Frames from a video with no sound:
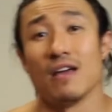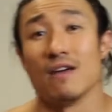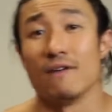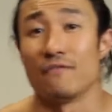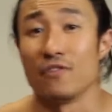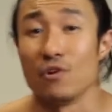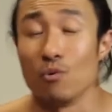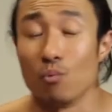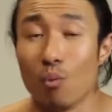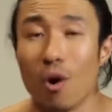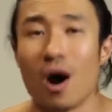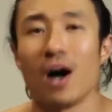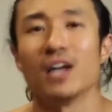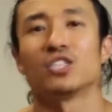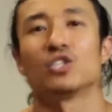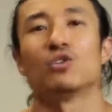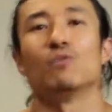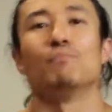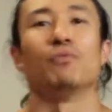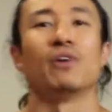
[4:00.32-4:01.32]
if you want
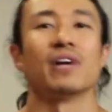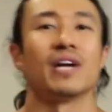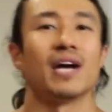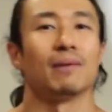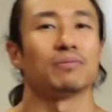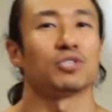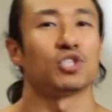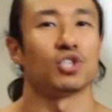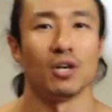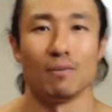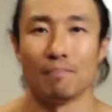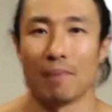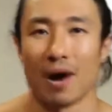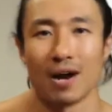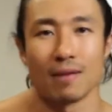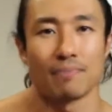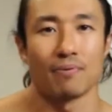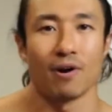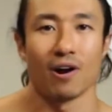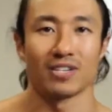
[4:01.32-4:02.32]
to bring up certain
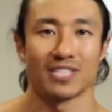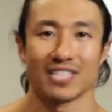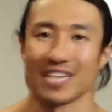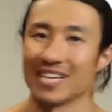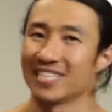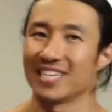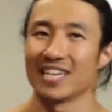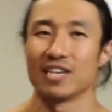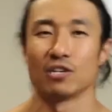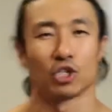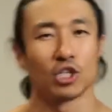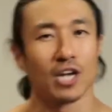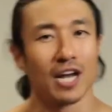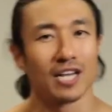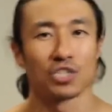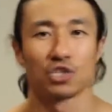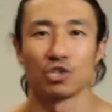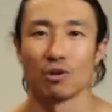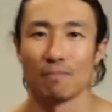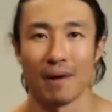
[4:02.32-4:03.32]
body parts, let's say your
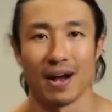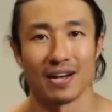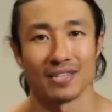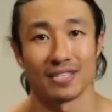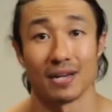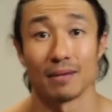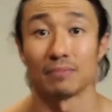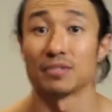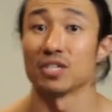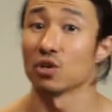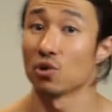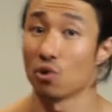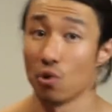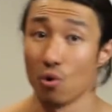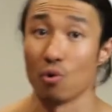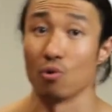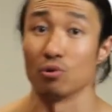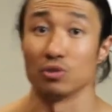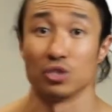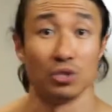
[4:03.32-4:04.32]
chest and your biceps,
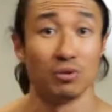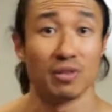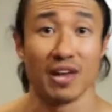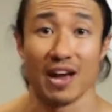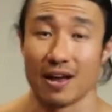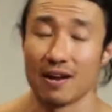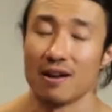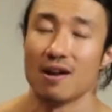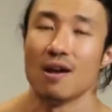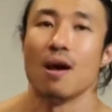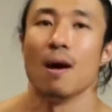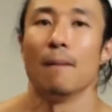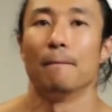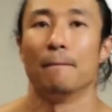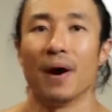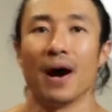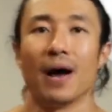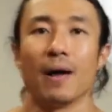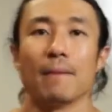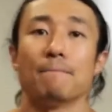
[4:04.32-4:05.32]
cool, do that.
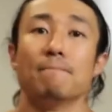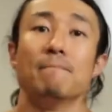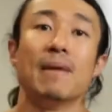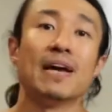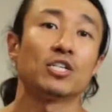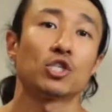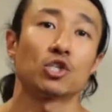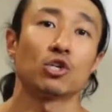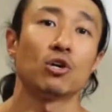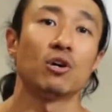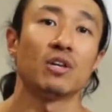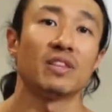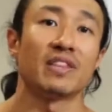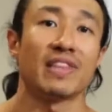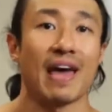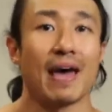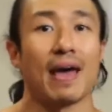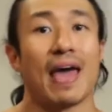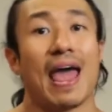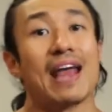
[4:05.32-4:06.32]
But make sure
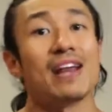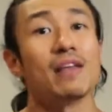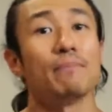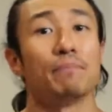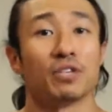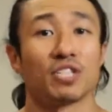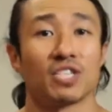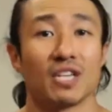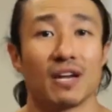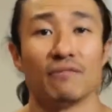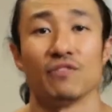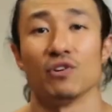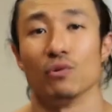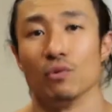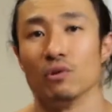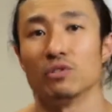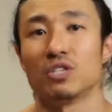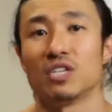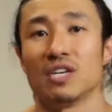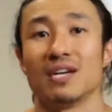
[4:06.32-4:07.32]
that 80% of your
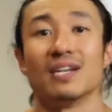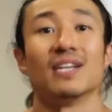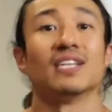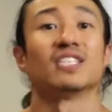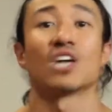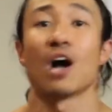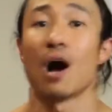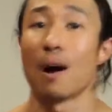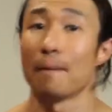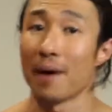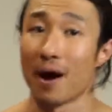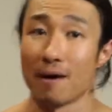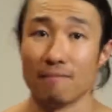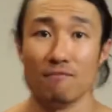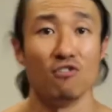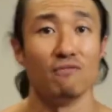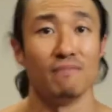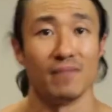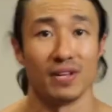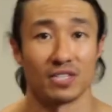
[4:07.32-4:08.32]
routine is compound
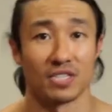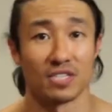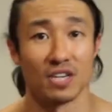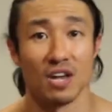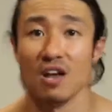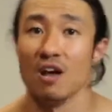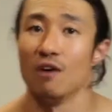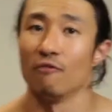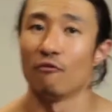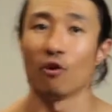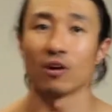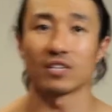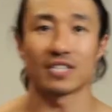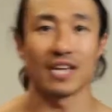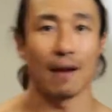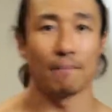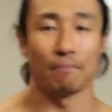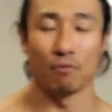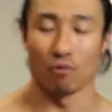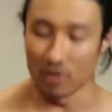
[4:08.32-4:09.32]
movements. For
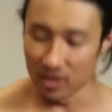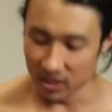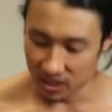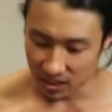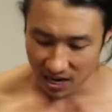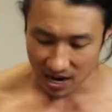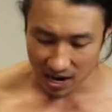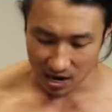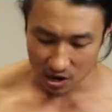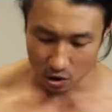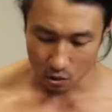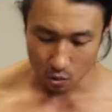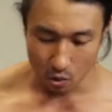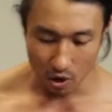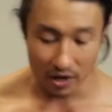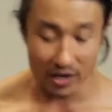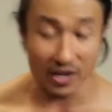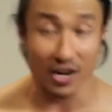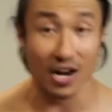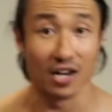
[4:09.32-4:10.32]
example, let's say you're
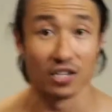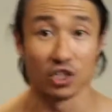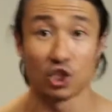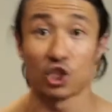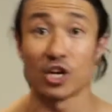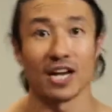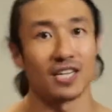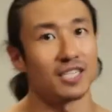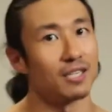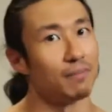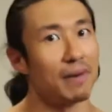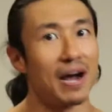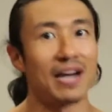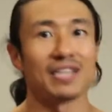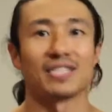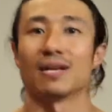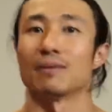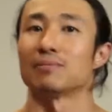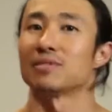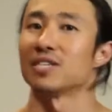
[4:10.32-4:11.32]
working on chest and
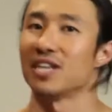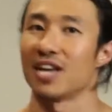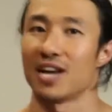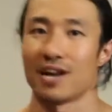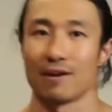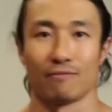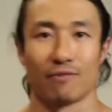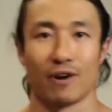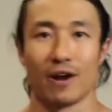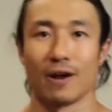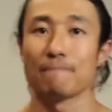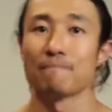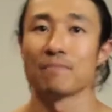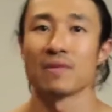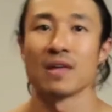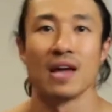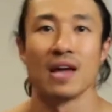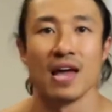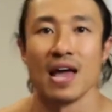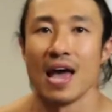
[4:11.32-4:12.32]
biceps today, right?
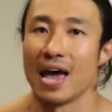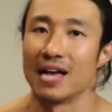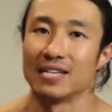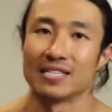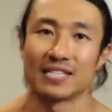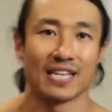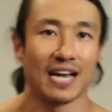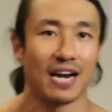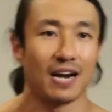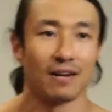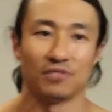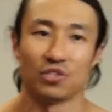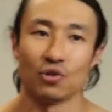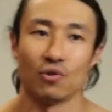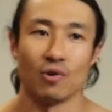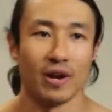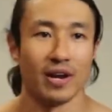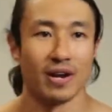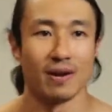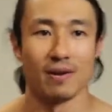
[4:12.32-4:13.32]
Instead of
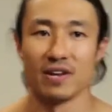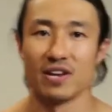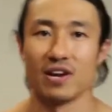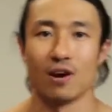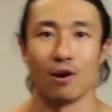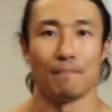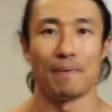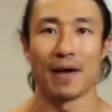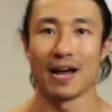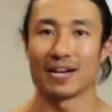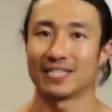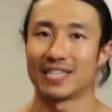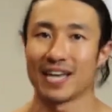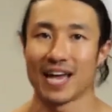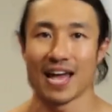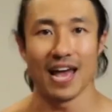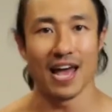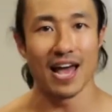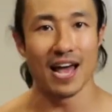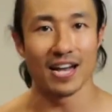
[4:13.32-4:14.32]
doing, pec
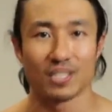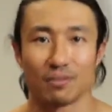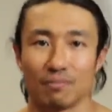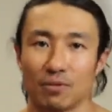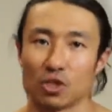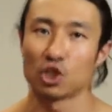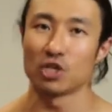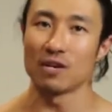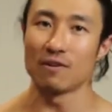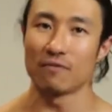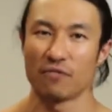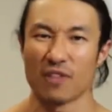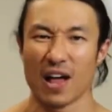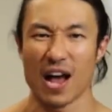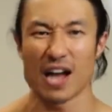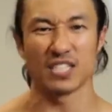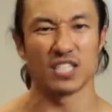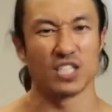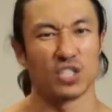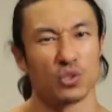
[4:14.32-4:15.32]
decks and machine
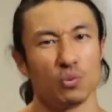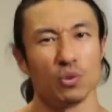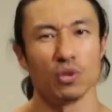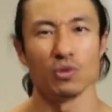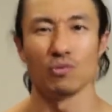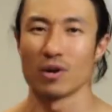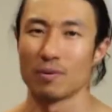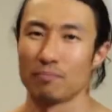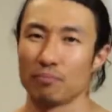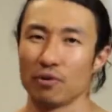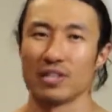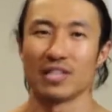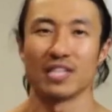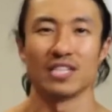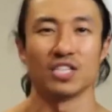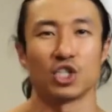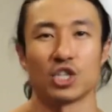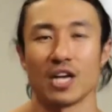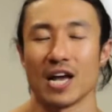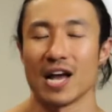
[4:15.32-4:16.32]
flies because you really want to bring
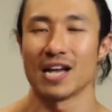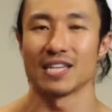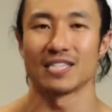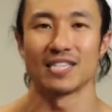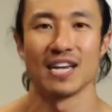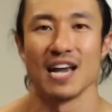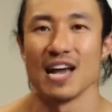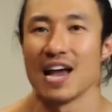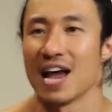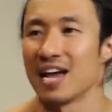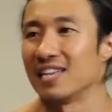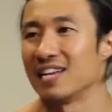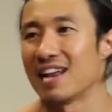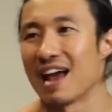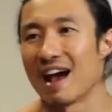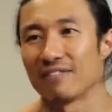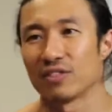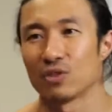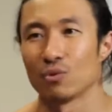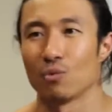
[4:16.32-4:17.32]
in chest, and then
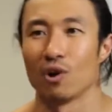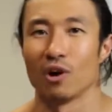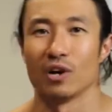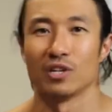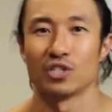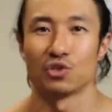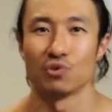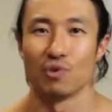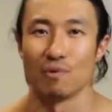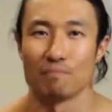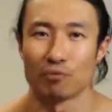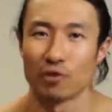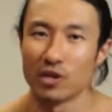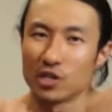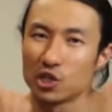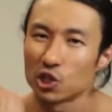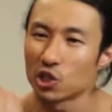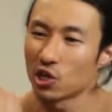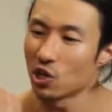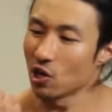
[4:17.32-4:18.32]
afterwards doing
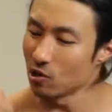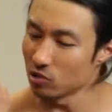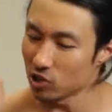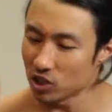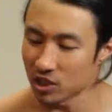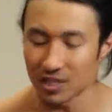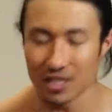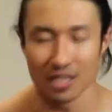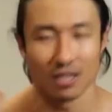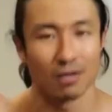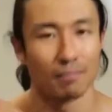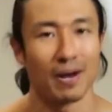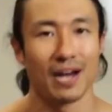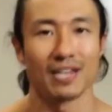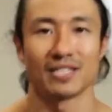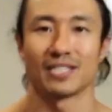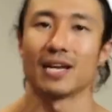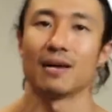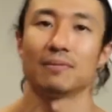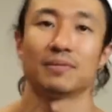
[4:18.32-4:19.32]
preacher curls just to get the
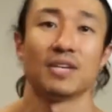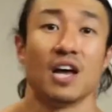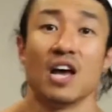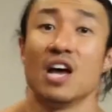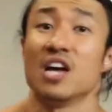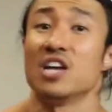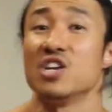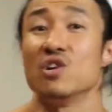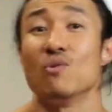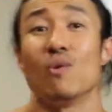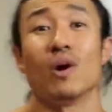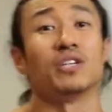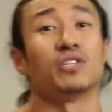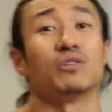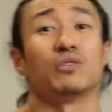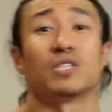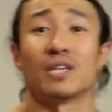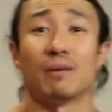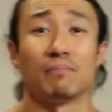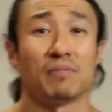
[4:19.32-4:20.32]
biceps, you want to
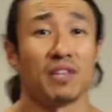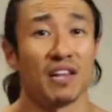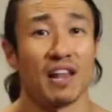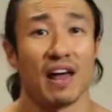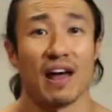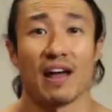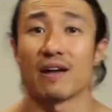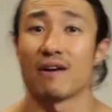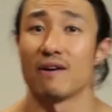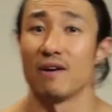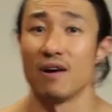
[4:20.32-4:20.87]
do something like